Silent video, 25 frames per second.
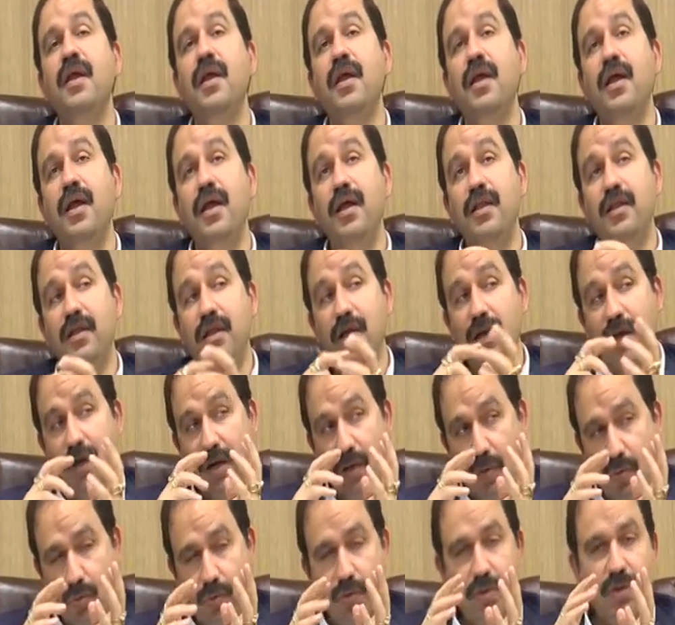and the
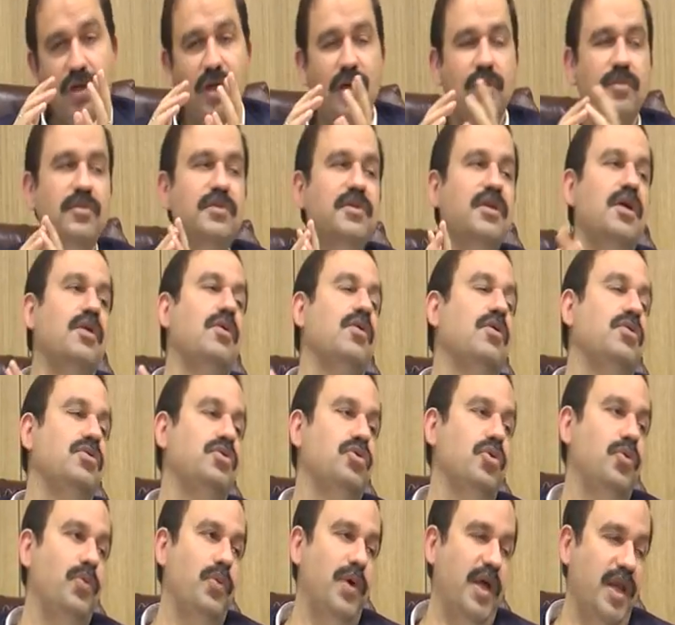outcomes are
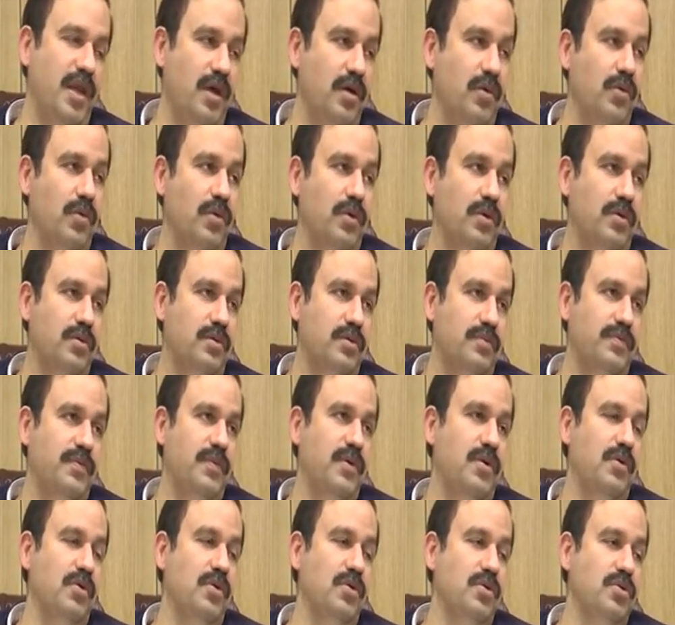also very good,
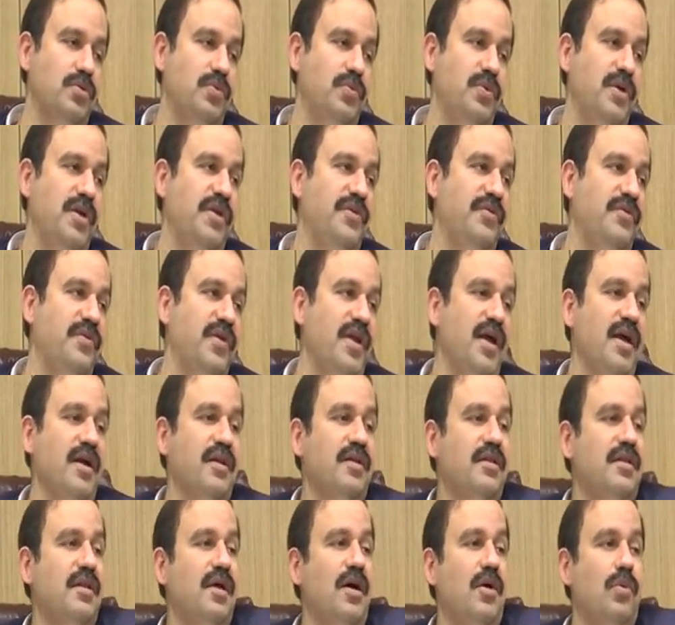because we
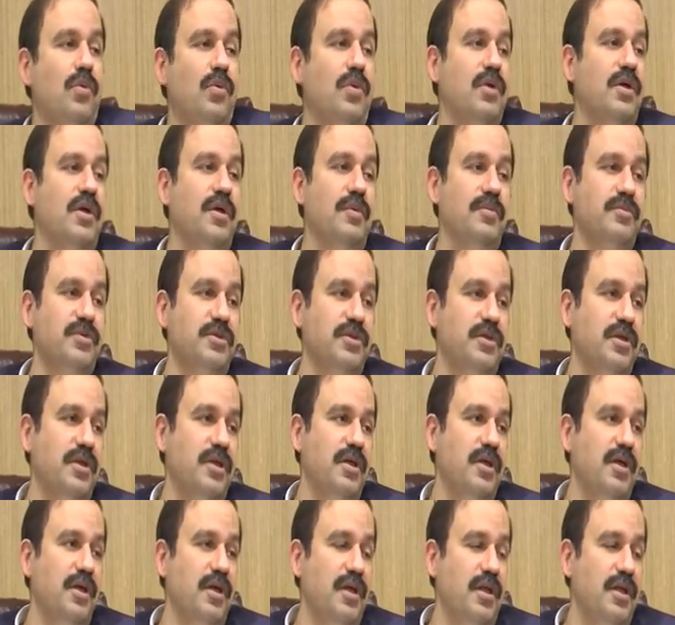track the outcomes,
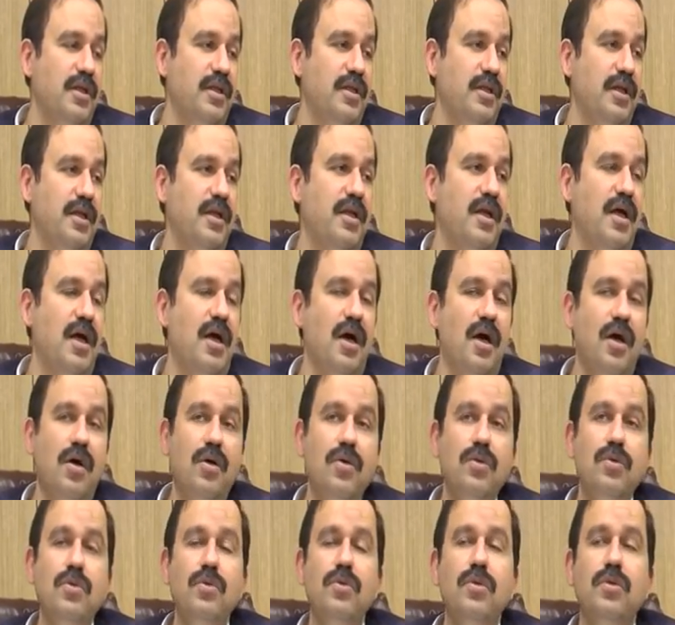that
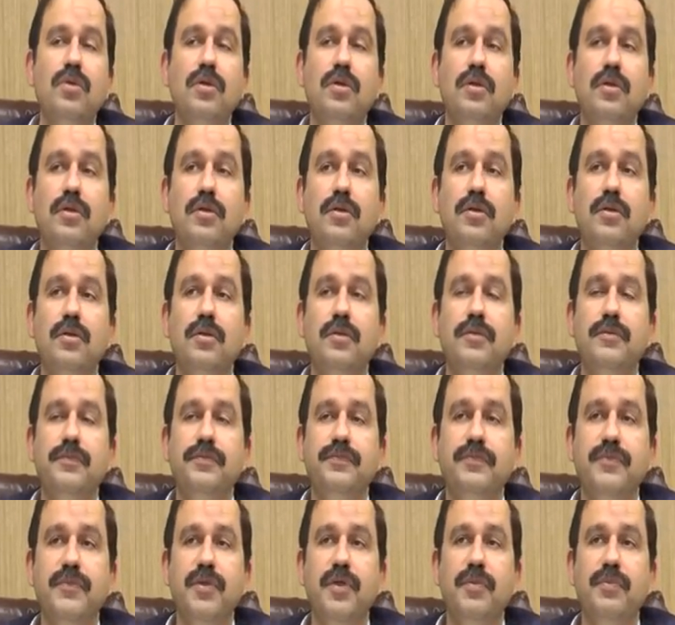how
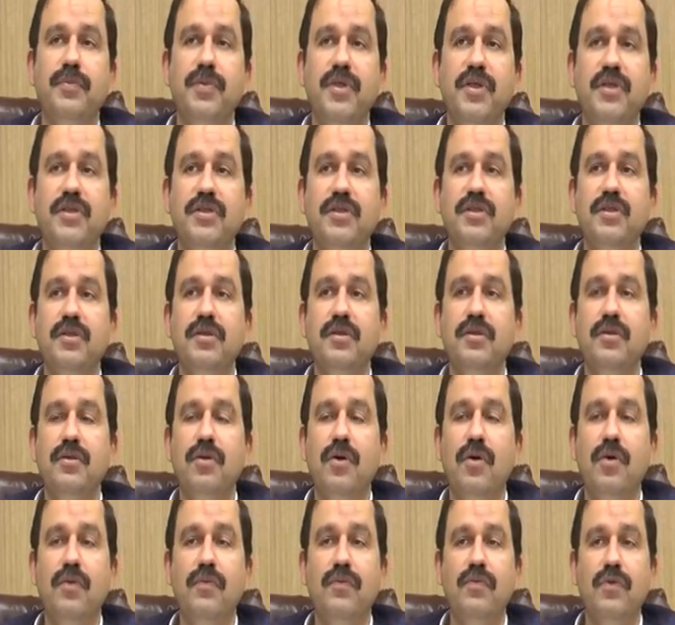the patient
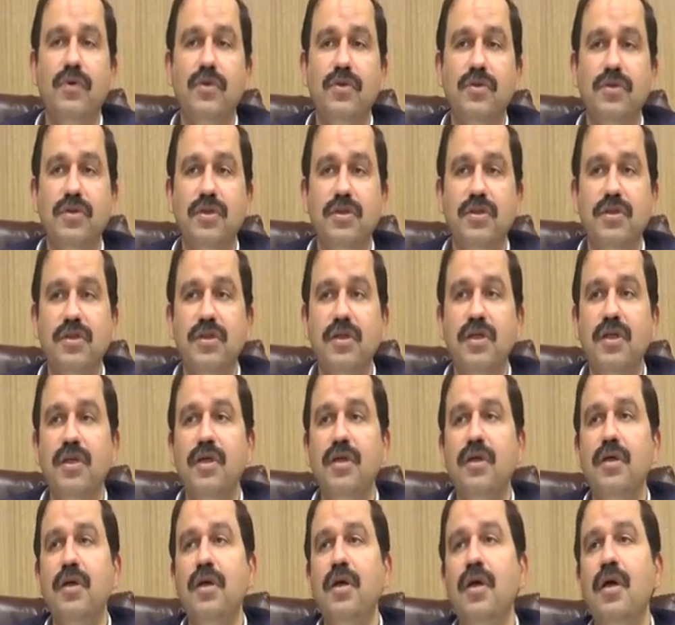gone for surgery,
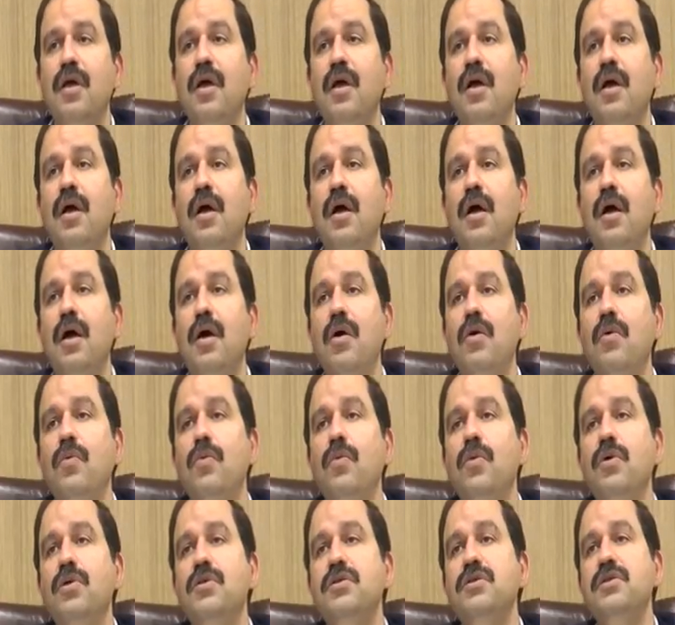how
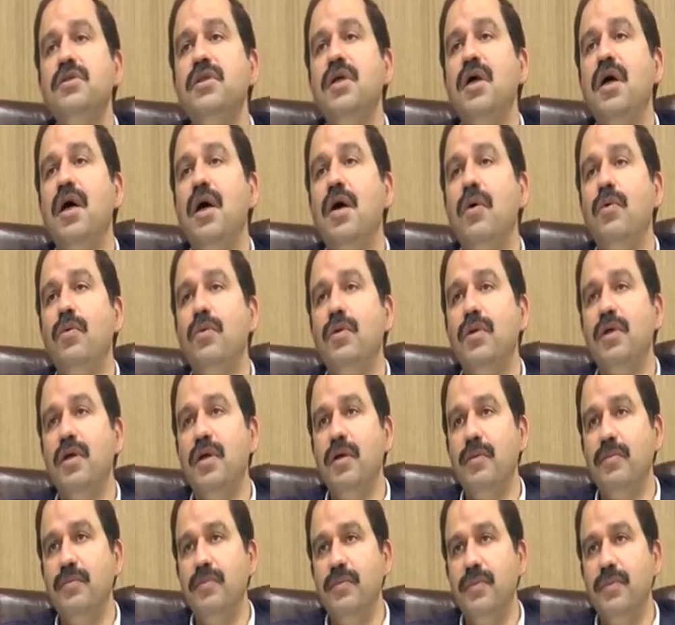was the outcome,